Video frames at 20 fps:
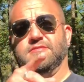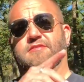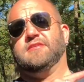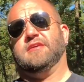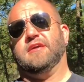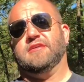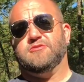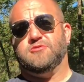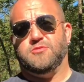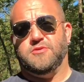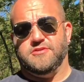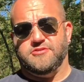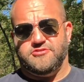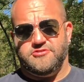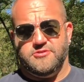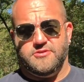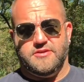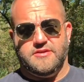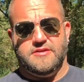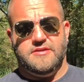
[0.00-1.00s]
Today I just want to
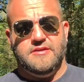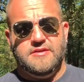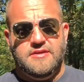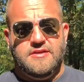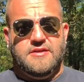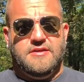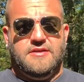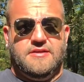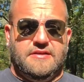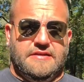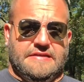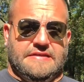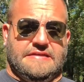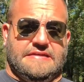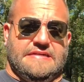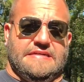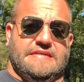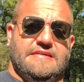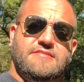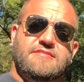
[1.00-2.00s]
show you
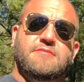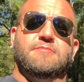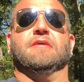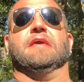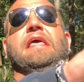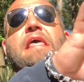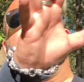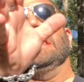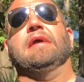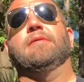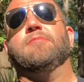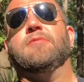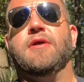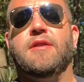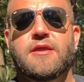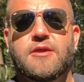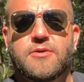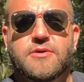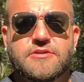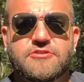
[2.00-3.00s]
something ham
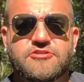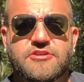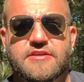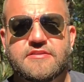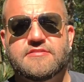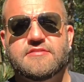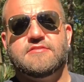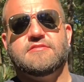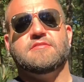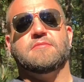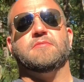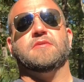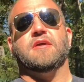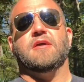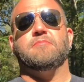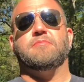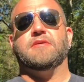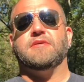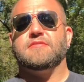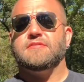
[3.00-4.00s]
radio adjacent, something I
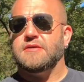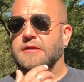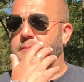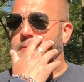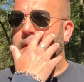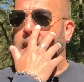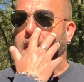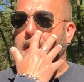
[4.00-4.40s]
picked up